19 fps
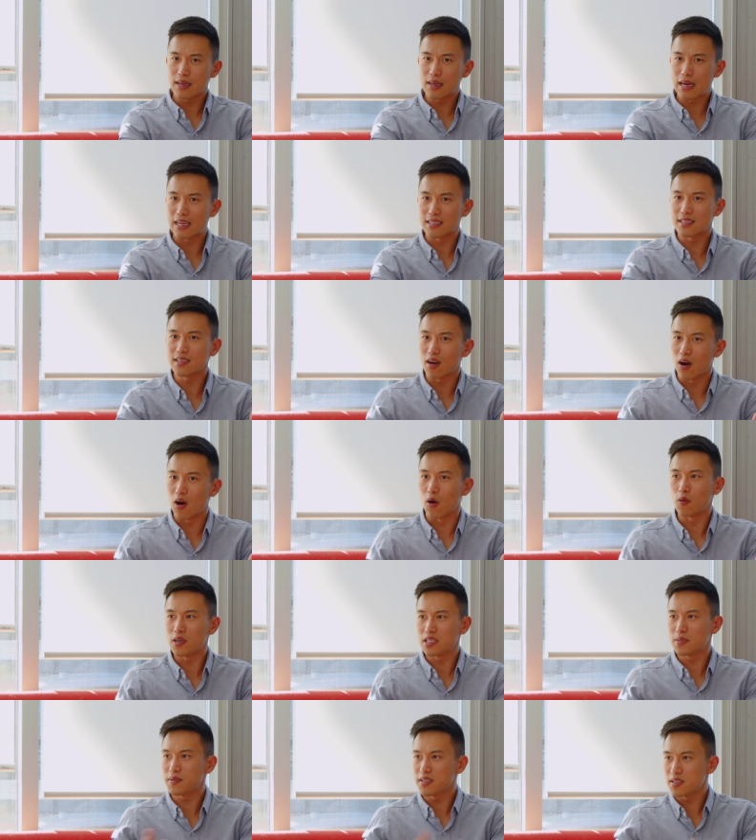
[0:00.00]
Has it
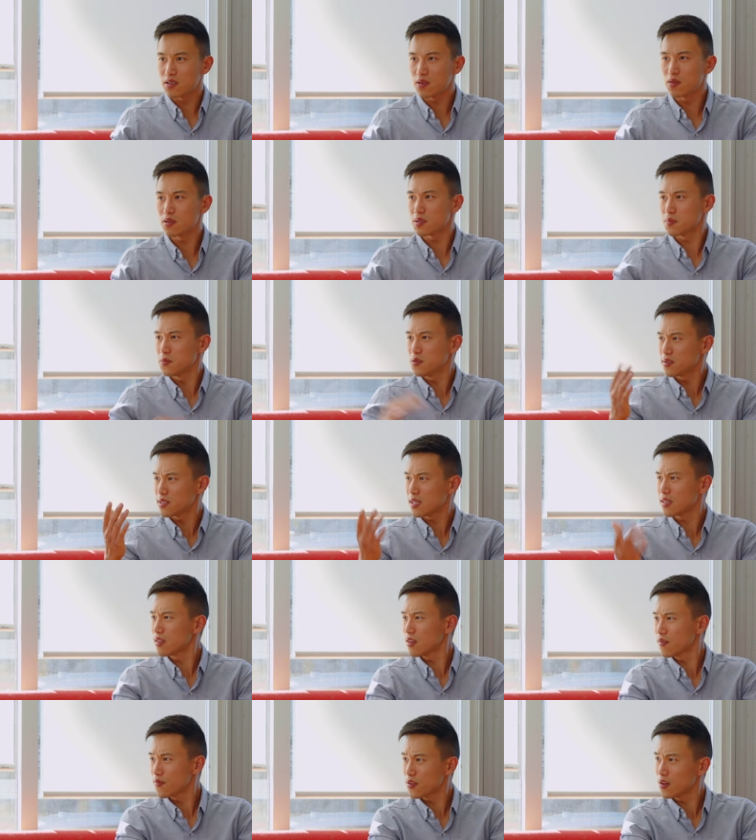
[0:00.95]
always been so smooth
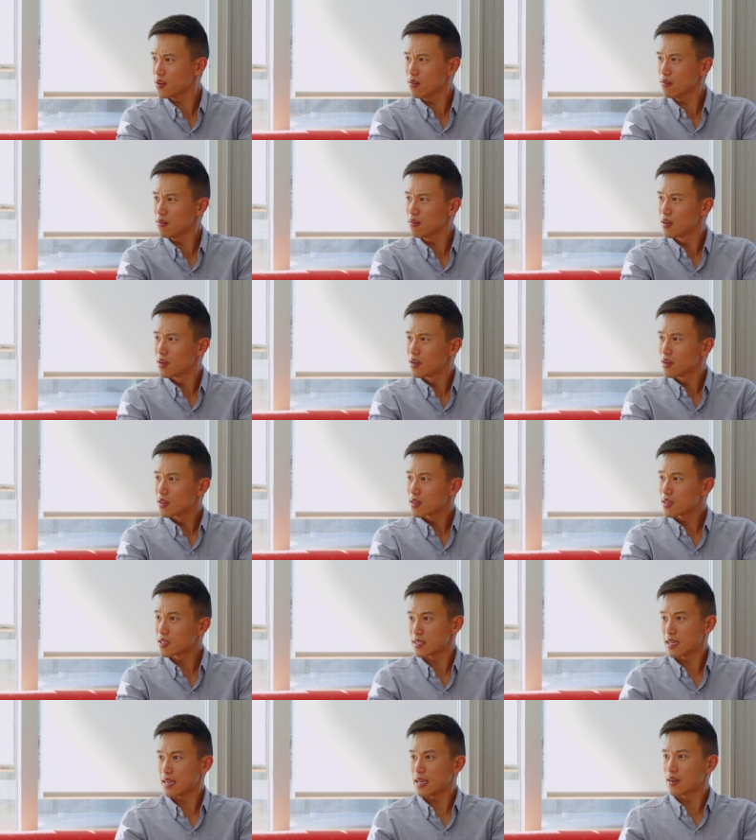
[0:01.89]
sailing for you?
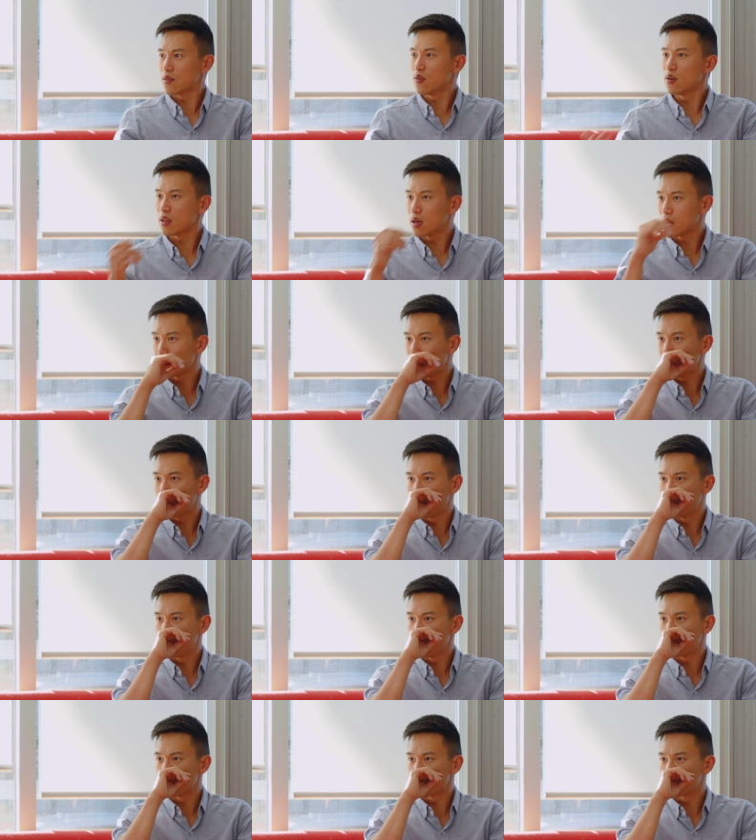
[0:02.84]
Because like I know a lot of
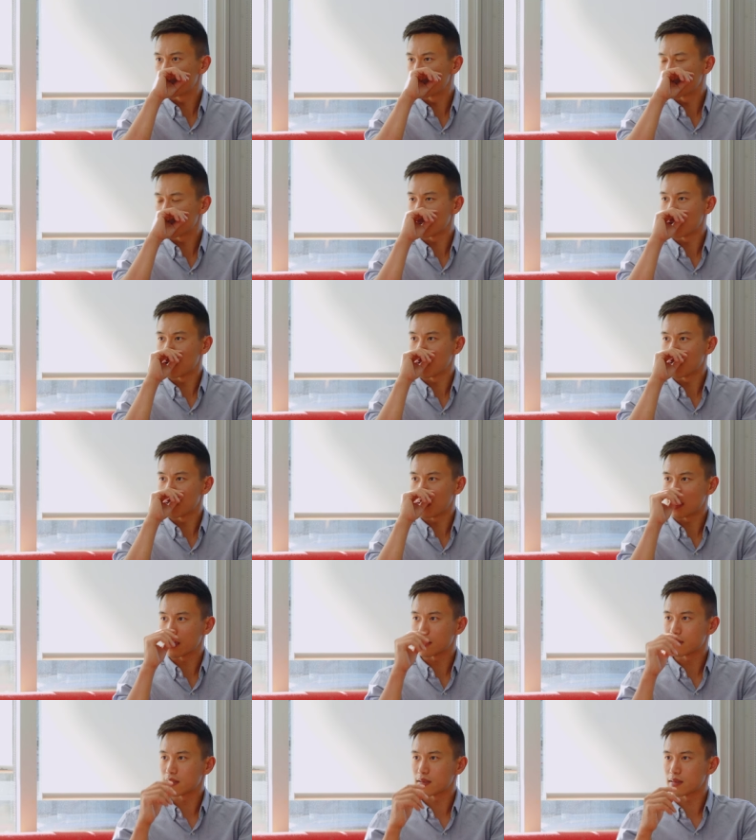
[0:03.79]
people would want to know
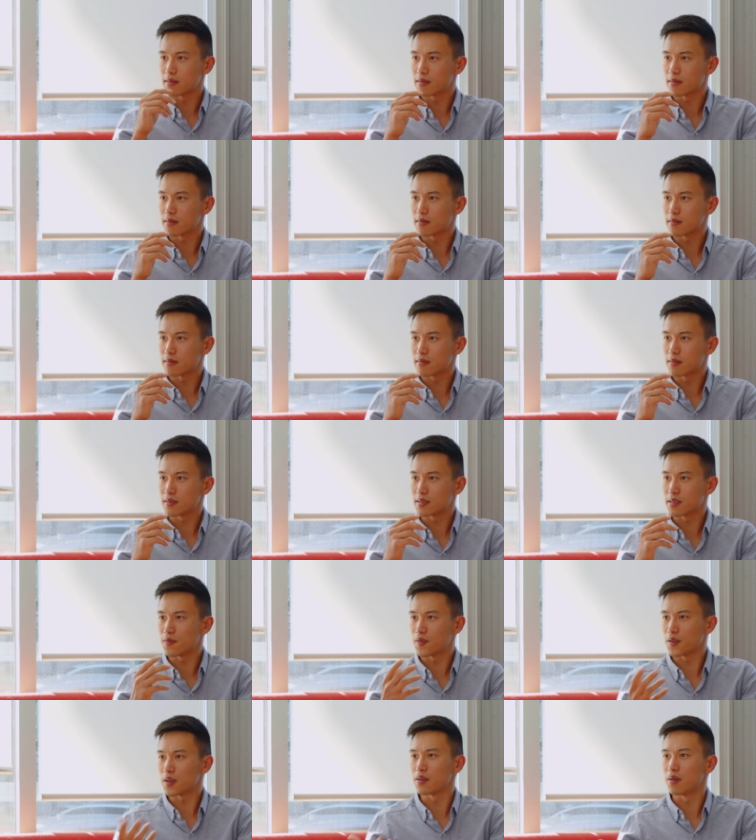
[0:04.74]
like the, the
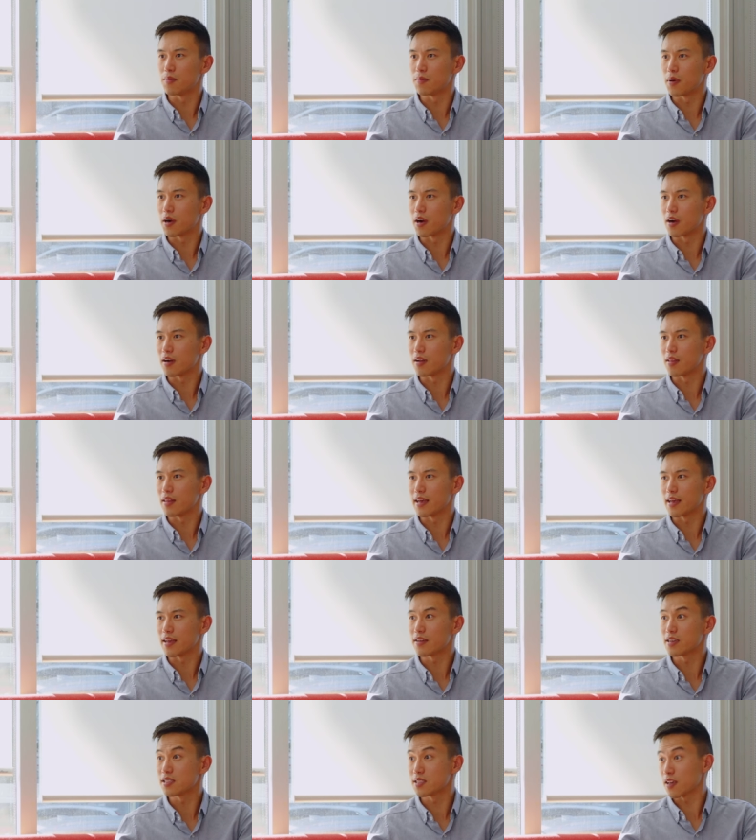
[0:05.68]
difficult part, like
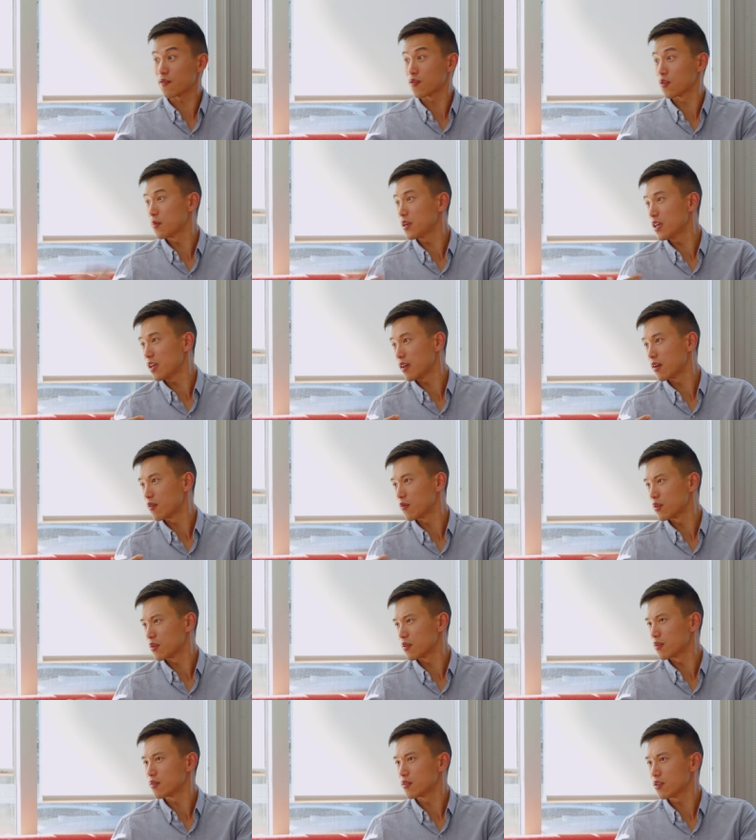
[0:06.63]
because like for me,
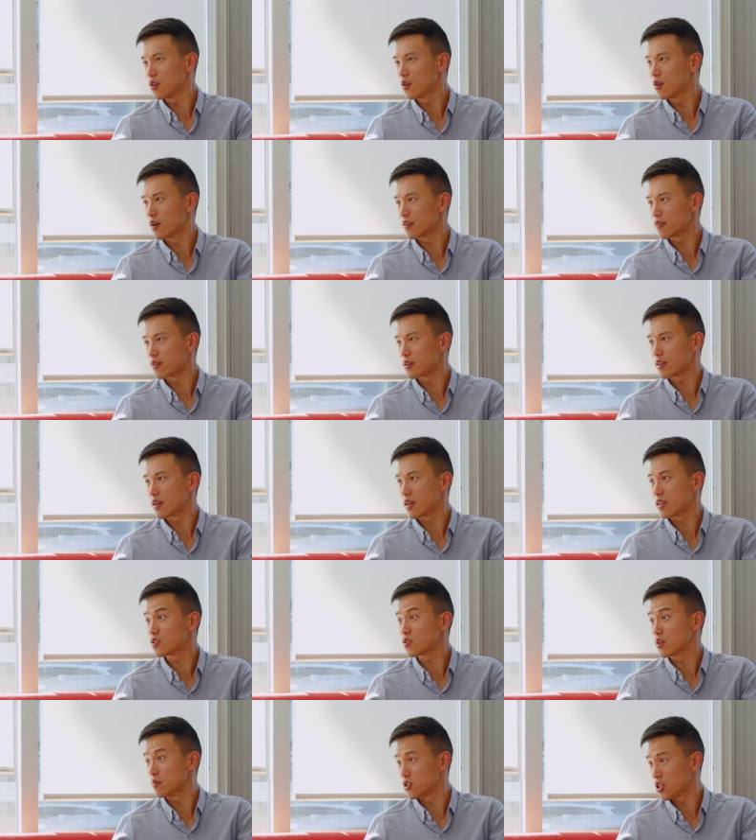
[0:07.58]
when you know I run an
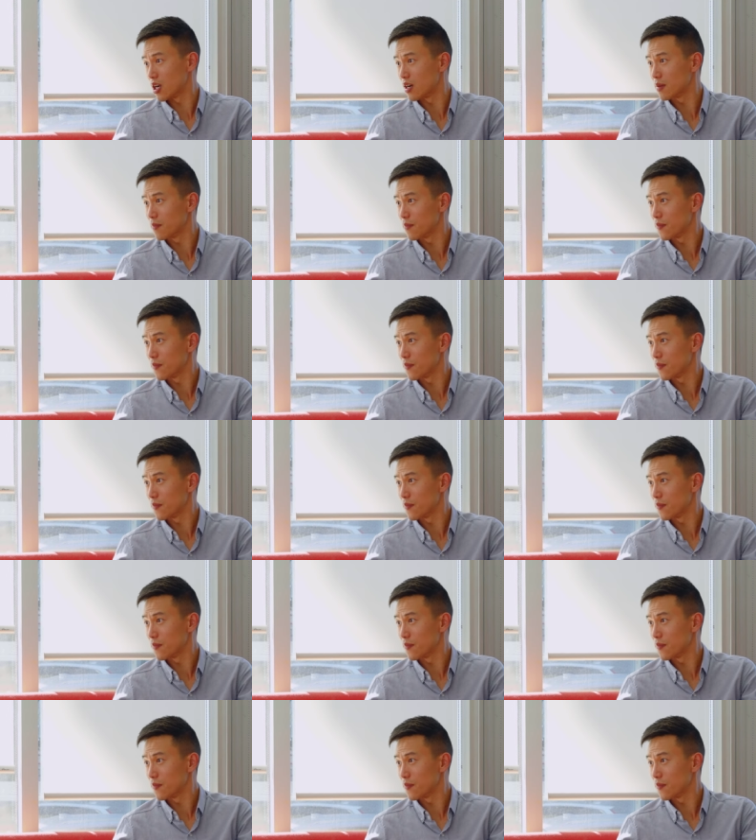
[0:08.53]
ice cream shop,